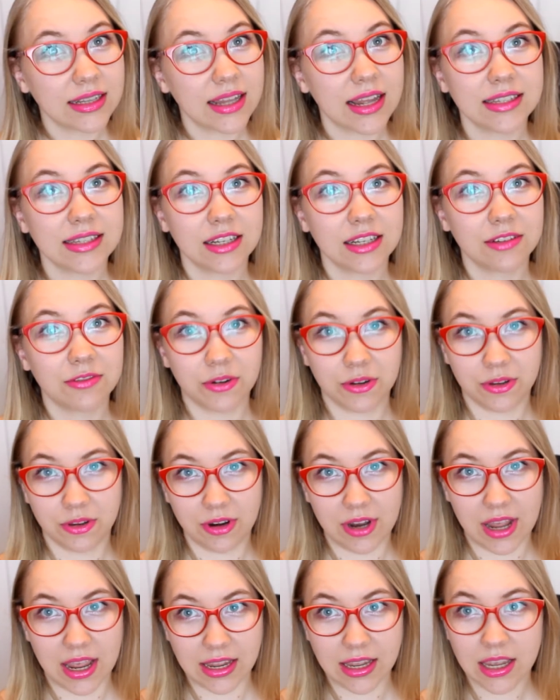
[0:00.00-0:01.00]
That's it for
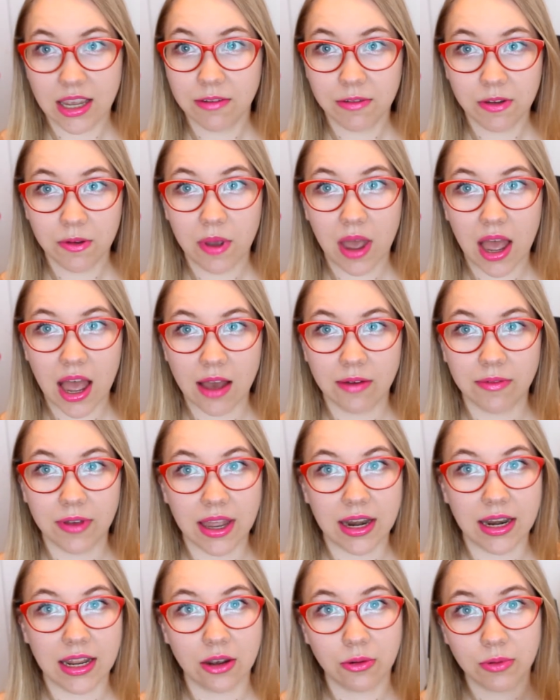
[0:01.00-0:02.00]
today. If you have
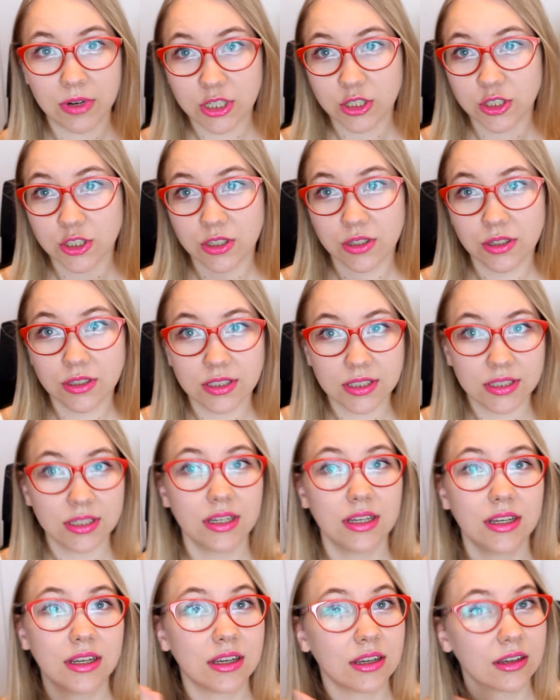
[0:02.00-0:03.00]
any questions,
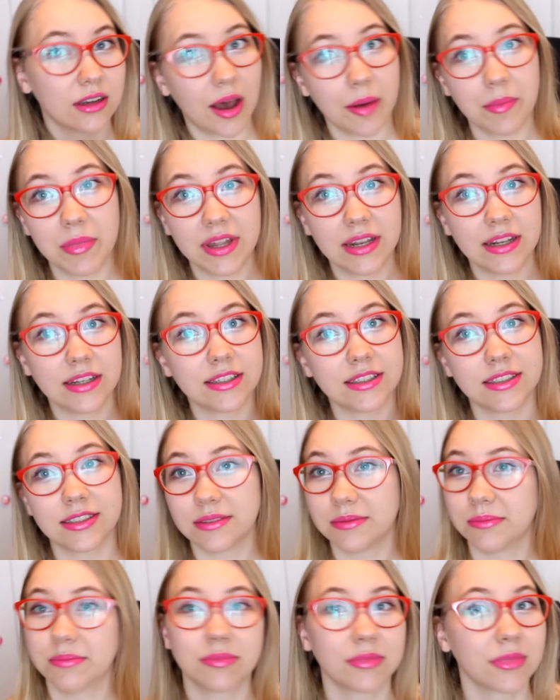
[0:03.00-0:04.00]

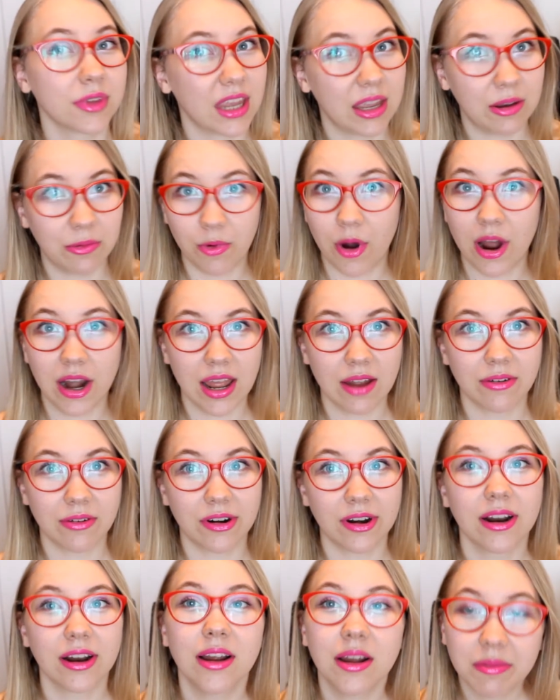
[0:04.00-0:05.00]
comments,
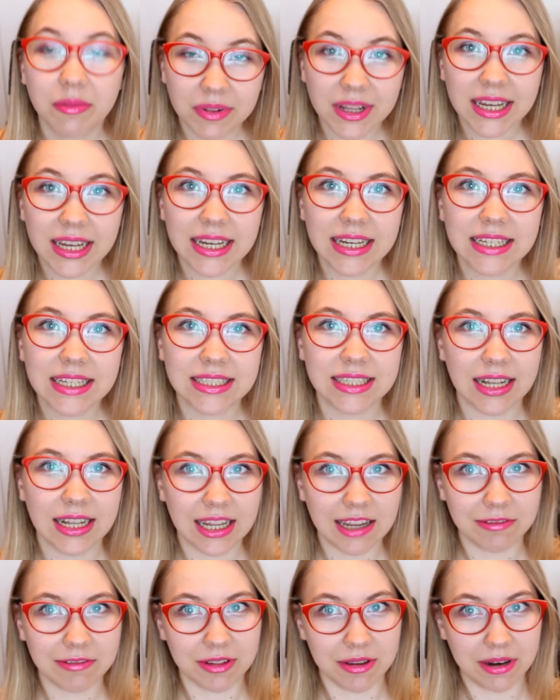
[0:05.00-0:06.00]
whatever, please
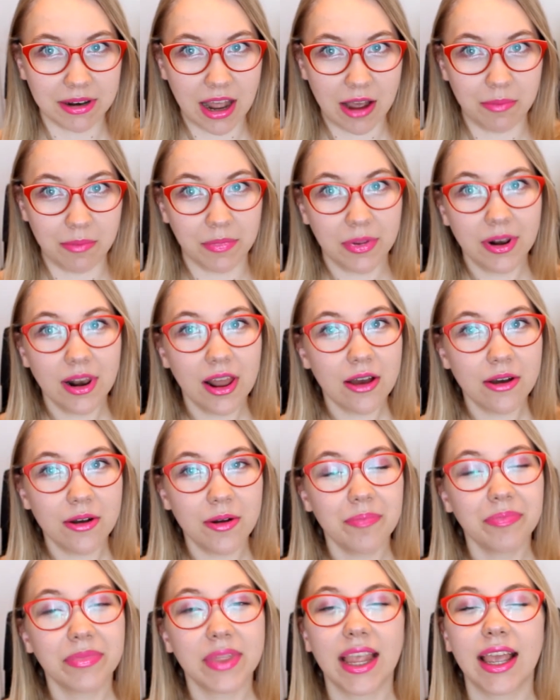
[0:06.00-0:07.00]
leave them down
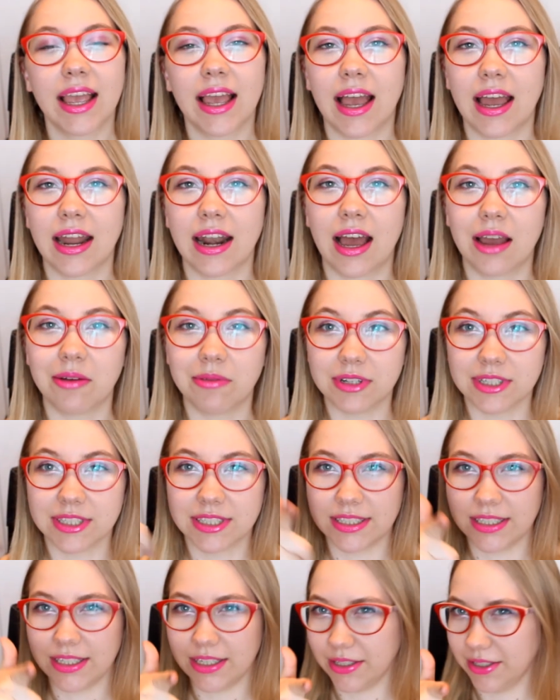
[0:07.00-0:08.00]
below and I will
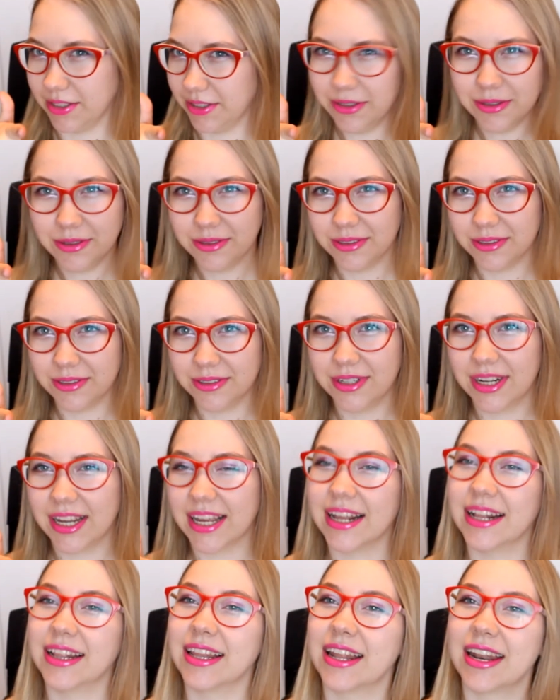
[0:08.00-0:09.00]
see you
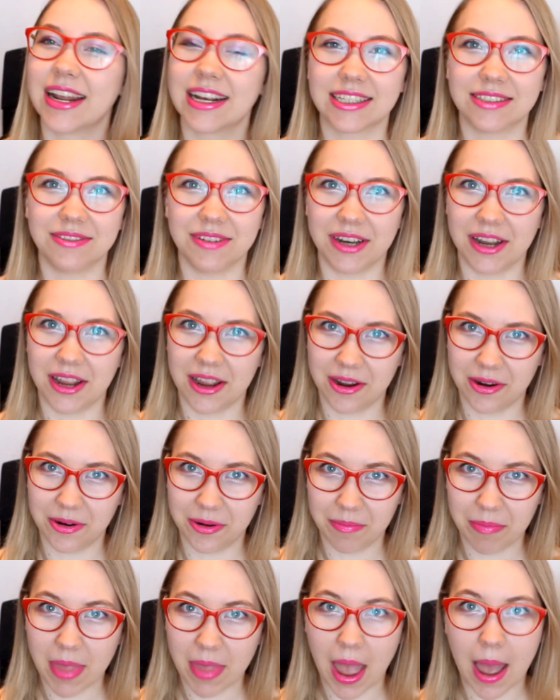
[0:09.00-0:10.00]
in the next
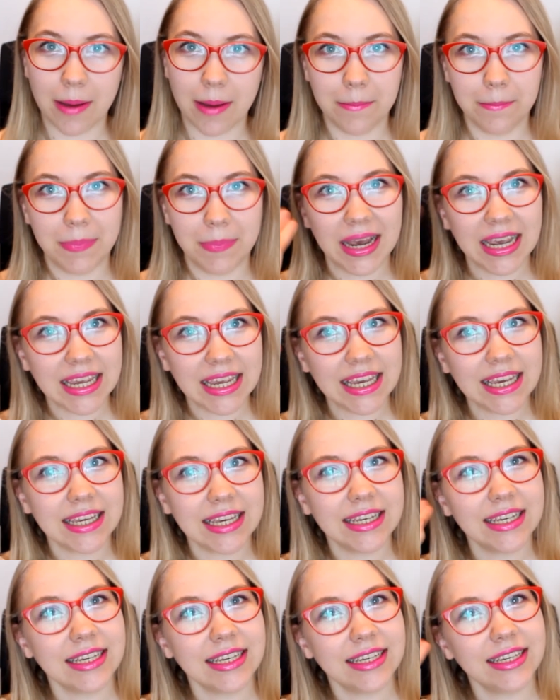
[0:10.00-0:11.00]
video.
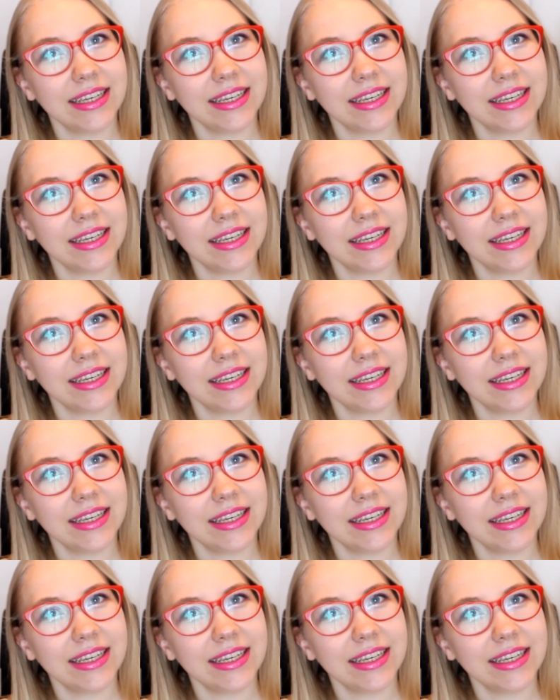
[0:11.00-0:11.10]
Bye!